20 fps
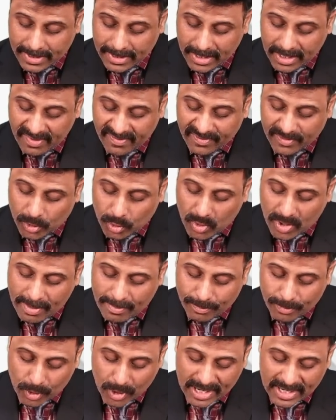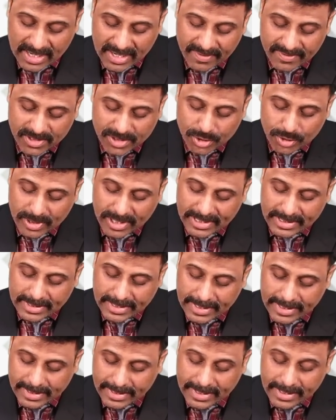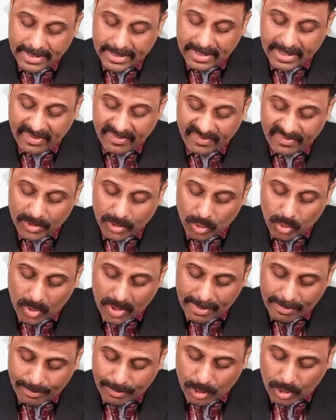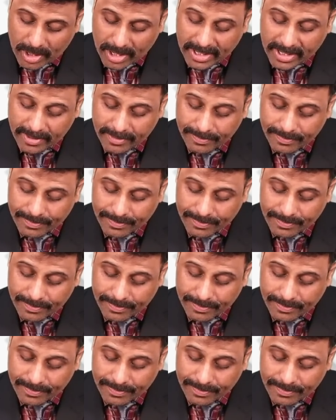If no employee leaves during the year, if no employee